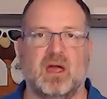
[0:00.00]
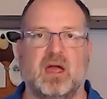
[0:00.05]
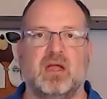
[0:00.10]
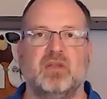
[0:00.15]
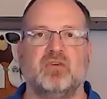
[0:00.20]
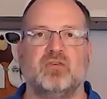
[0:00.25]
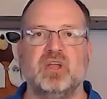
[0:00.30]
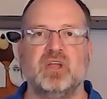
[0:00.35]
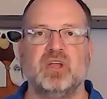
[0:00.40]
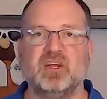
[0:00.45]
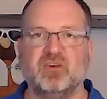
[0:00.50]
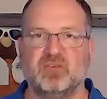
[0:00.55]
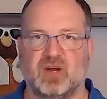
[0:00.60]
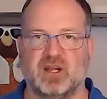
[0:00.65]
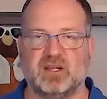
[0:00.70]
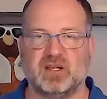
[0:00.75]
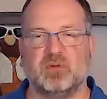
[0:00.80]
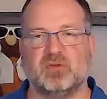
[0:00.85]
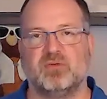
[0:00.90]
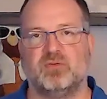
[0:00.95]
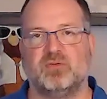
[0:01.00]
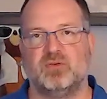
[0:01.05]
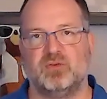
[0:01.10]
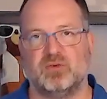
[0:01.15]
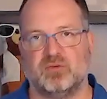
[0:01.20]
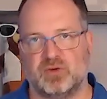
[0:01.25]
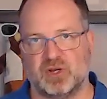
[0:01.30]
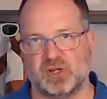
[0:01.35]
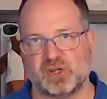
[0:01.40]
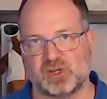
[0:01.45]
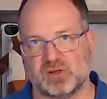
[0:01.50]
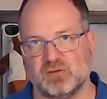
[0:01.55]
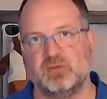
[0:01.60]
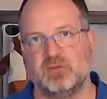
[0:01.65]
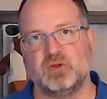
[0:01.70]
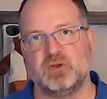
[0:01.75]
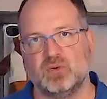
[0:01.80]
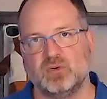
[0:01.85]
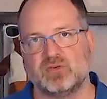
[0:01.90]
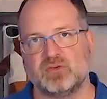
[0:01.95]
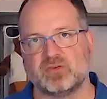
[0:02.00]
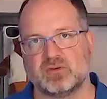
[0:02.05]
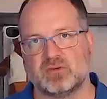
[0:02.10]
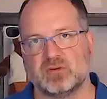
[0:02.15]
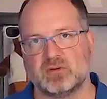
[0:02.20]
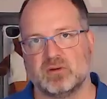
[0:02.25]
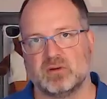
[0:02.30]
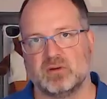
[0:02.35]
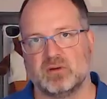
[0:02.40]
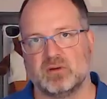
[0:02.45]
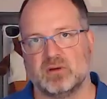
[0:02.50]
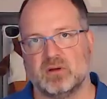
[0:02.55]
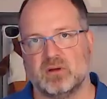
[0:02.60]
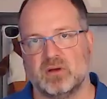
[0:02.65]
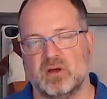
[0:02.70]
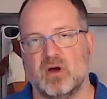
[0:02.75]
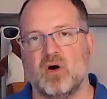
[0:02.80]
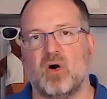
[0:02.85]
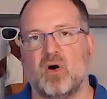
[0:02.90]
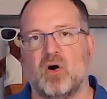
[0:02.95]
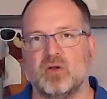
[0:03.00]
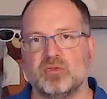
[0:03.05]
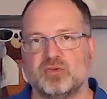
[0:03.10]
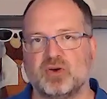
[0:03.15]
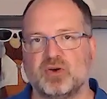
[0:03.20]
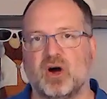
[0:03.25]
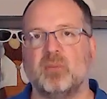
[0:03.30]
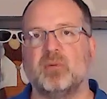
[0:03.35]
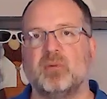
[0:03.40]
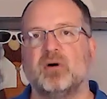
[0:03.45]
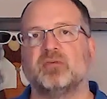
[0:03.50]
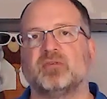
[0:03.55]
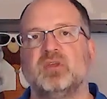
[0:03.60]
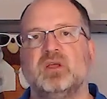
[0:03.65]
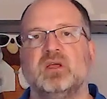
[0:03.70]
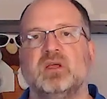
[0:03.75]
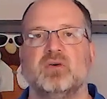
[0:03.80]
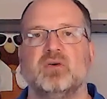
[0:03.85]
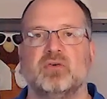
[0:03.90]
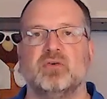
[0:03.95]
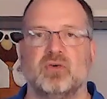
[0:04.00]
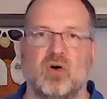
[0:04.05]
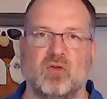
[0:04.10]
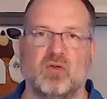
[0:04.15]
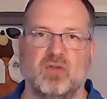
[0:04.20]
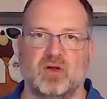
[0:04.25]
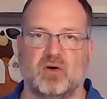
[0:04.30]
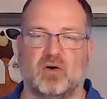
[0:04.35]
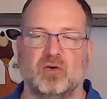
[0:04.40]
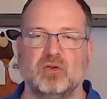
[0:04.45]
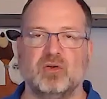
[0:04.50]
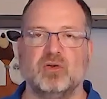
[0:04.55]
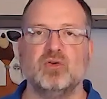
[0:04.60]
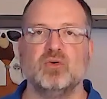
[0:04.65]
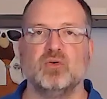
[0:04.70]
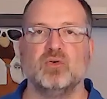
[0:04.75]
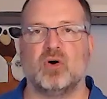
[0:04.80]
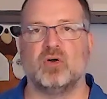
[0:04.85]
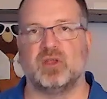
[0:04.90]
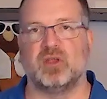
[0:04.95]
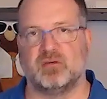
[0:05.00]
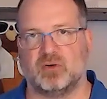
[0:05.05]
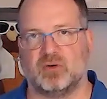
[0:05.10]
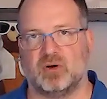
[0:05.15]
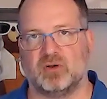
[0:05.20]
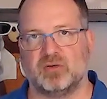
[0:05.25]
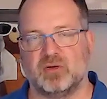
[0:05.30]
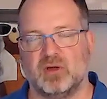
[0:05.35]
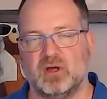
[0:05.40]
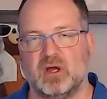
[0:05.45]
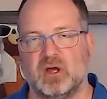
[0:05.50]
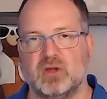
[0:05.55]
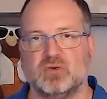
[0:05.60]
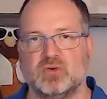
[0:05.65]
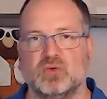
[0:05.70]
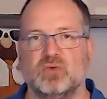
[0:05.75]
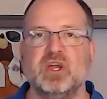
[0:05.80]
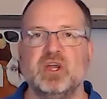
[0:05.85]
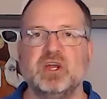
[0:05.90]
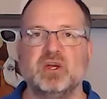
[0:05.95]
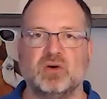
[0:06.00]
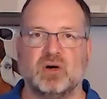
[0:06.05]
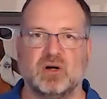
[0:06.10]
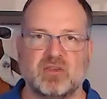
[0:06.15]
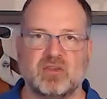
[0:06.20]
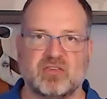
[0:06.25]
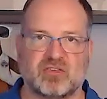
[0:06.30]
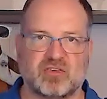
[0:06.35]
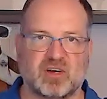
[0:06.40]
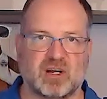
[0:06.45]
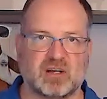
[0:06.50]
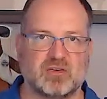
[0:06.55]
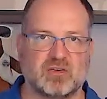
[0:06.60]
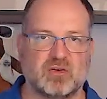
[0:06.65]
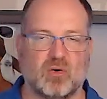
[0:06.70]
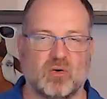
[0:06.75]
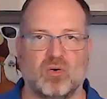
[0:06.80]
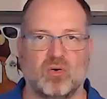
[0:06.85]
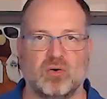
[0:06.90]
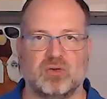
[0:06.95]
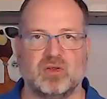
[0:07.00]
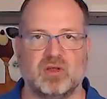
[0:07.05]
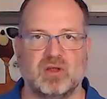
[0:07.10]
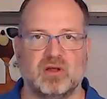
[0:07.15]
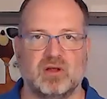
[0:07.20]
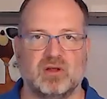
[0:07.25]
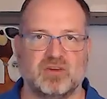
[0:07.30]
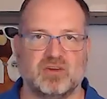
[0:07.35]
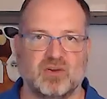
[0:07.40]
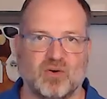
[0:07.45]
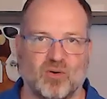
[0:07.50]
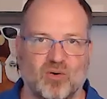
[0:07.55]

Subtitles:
and recreate them as virtual views on top of the on a new raw data vault. You reconstruct the